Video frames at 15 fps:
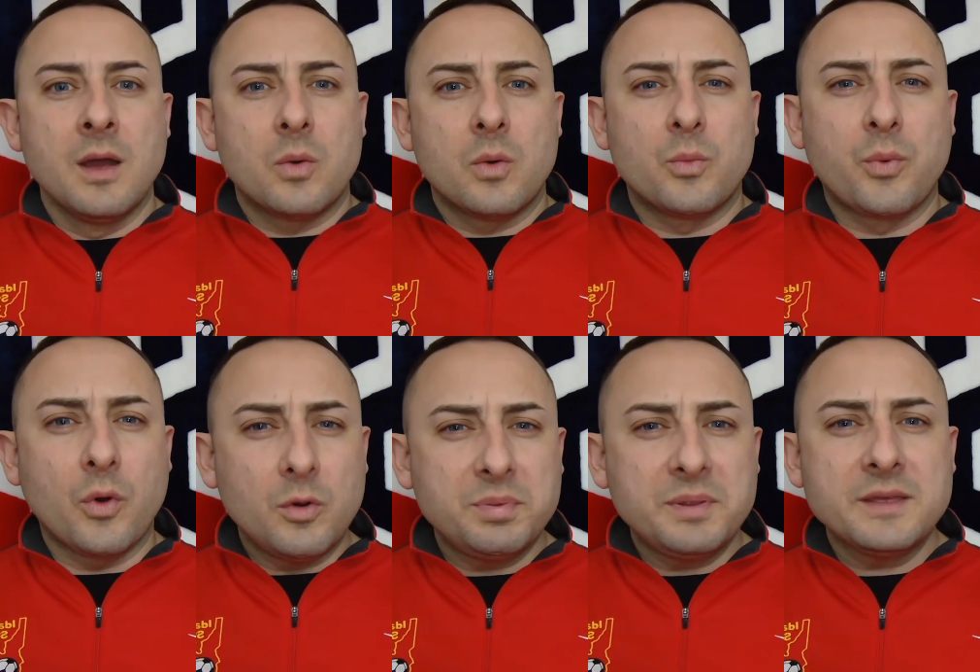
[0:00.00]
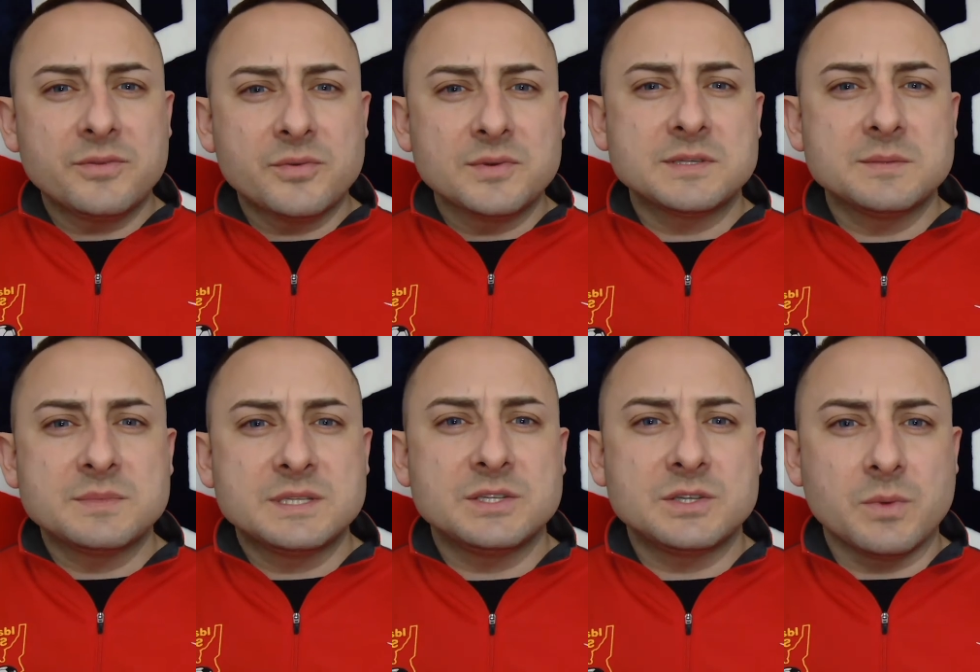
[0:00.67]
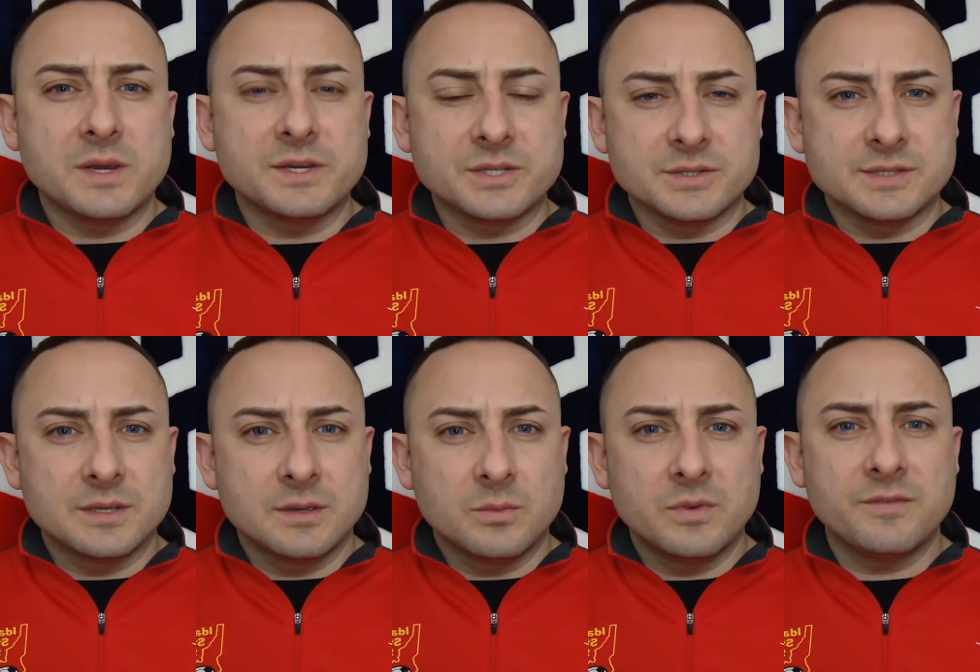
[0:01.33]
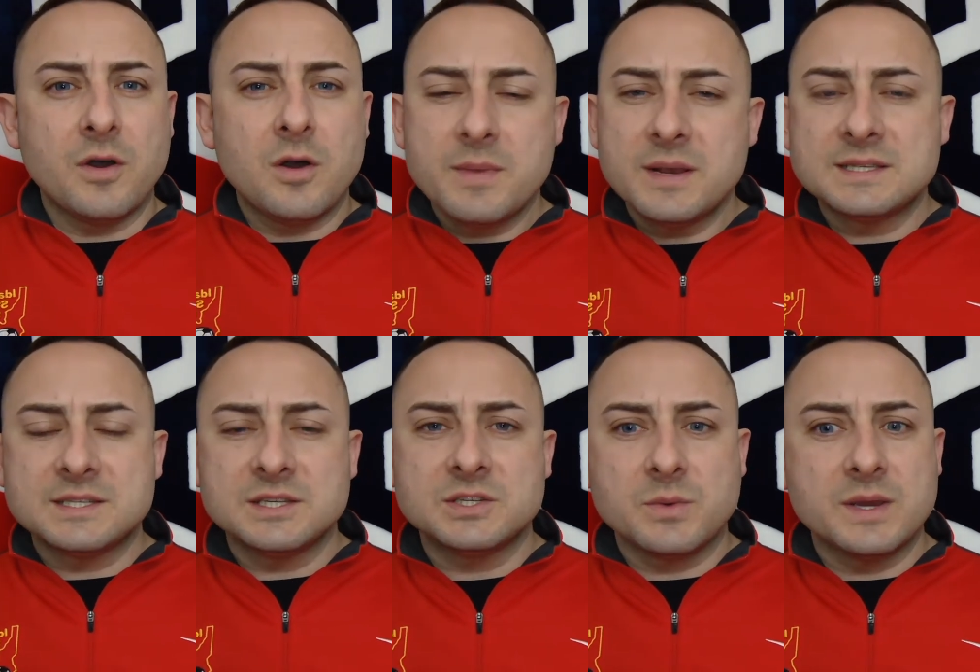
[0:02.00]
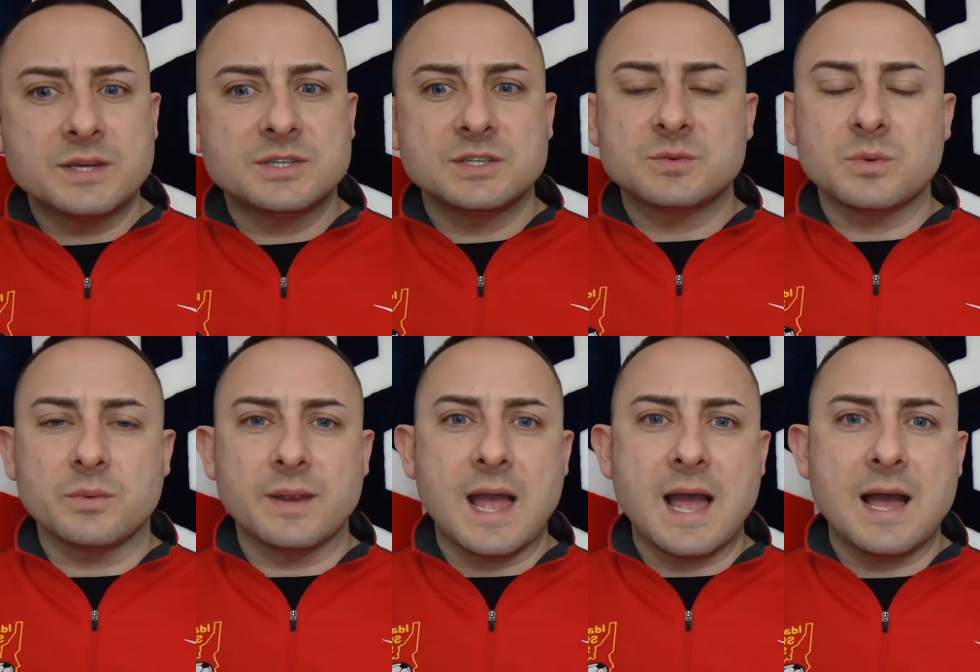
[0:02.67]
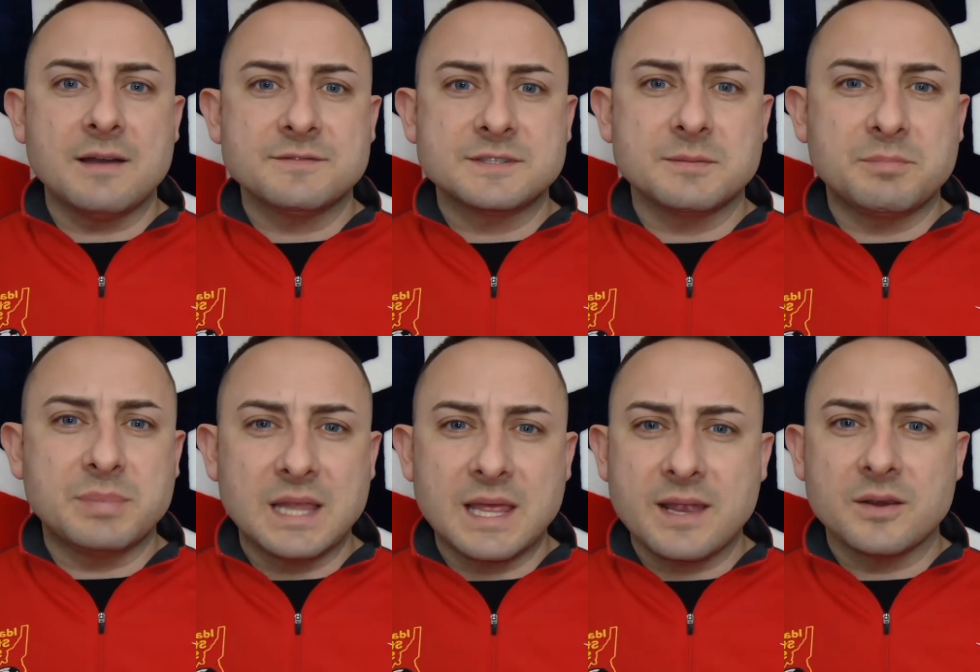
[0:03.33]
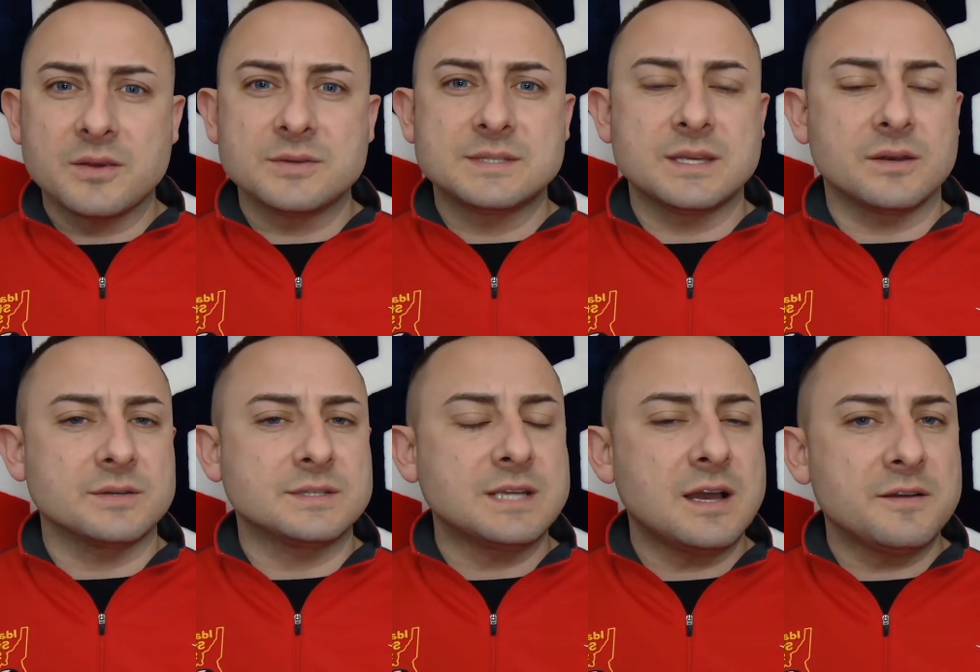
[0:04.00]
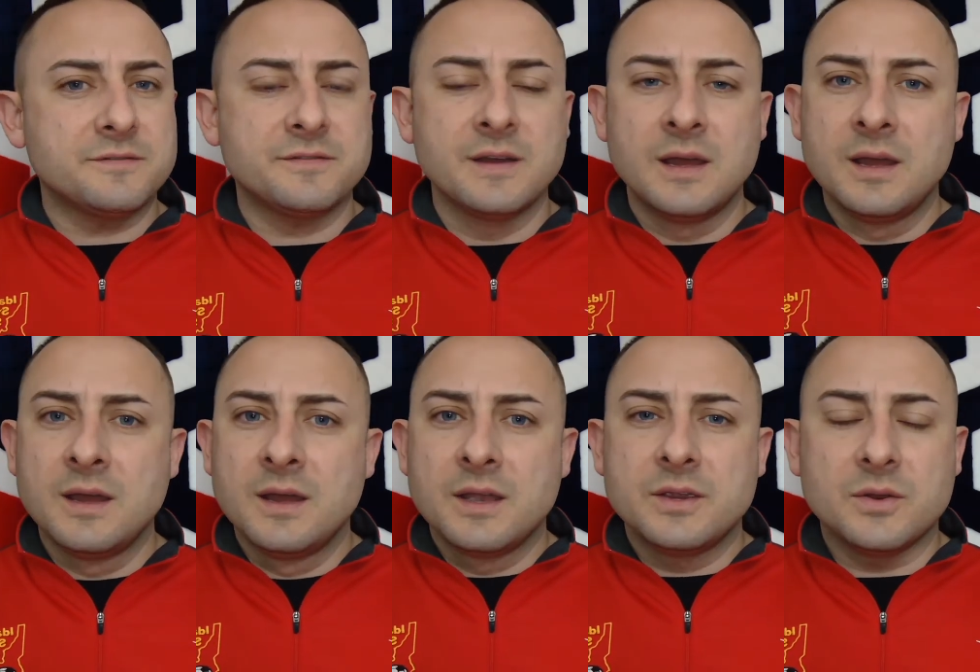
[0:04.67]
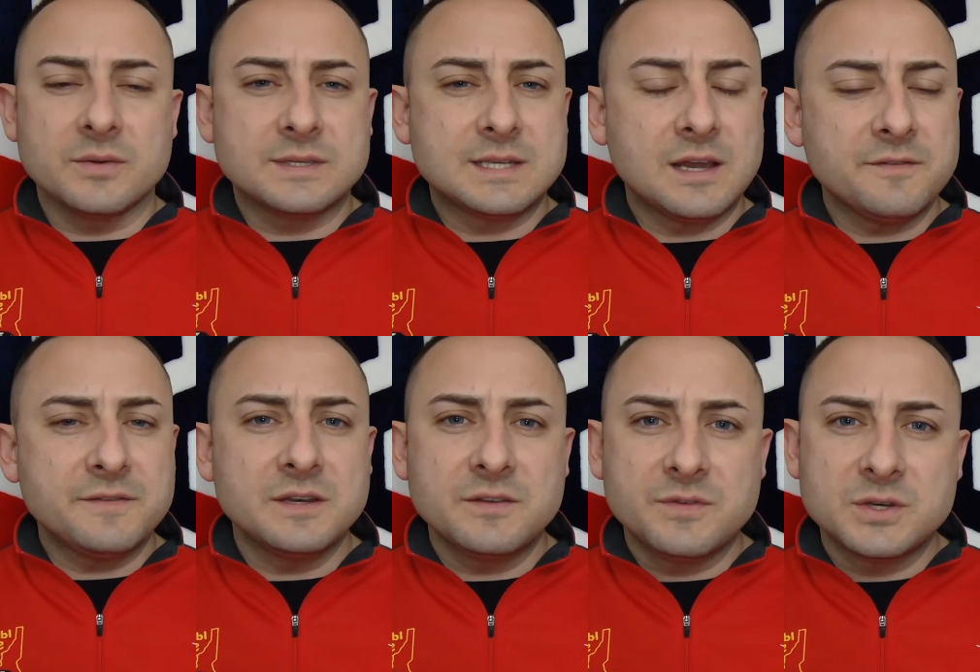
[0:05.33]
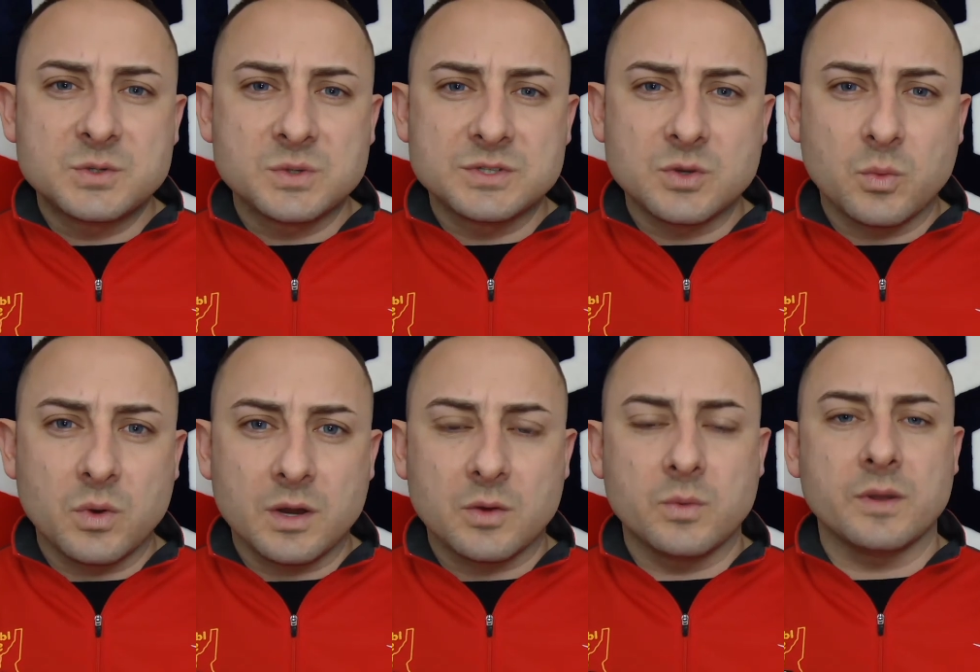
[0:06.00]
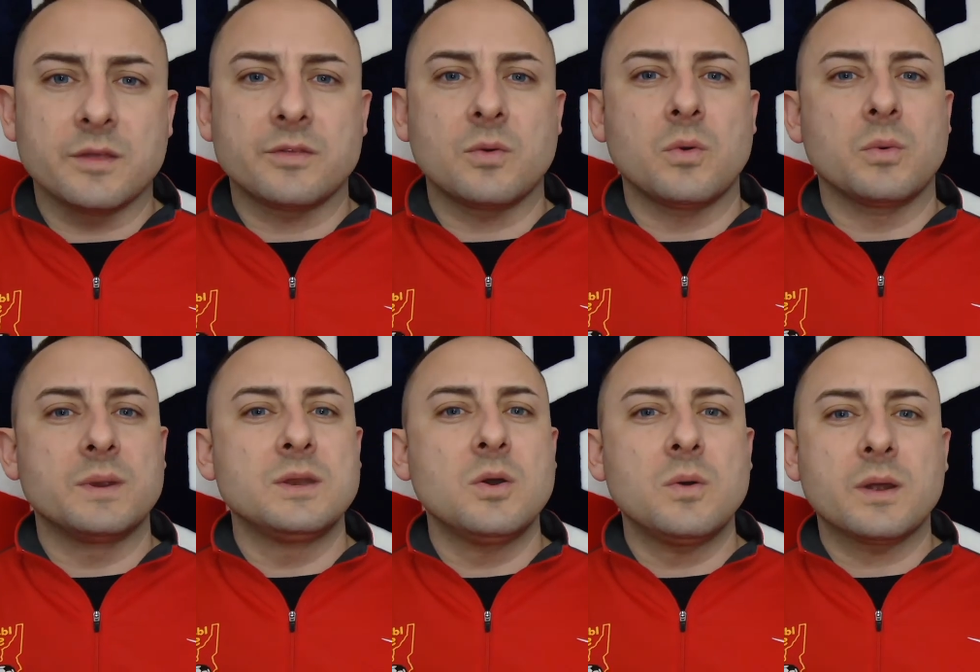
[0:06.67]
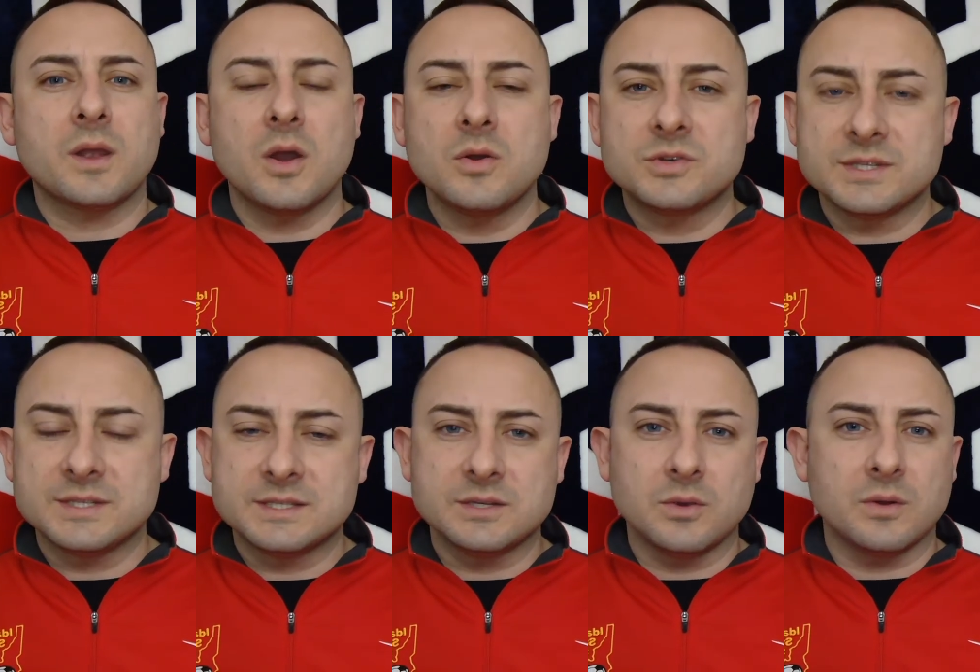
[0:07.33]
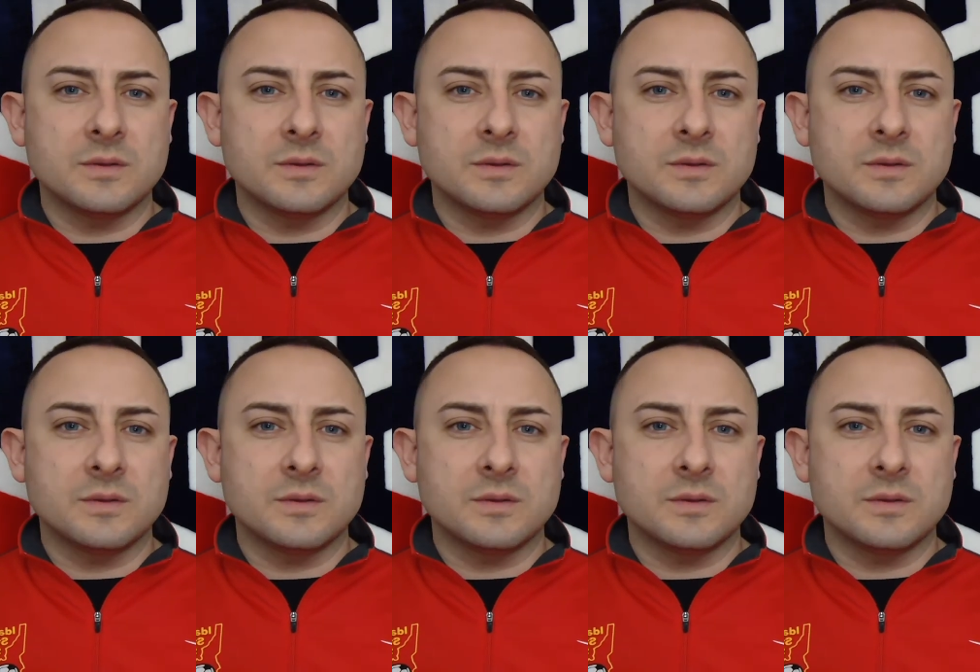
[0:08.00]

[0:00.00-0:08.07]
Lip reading: role play through some situations. We've all been in situations where we have some players that are tough individuals to work with, or we know a coach is,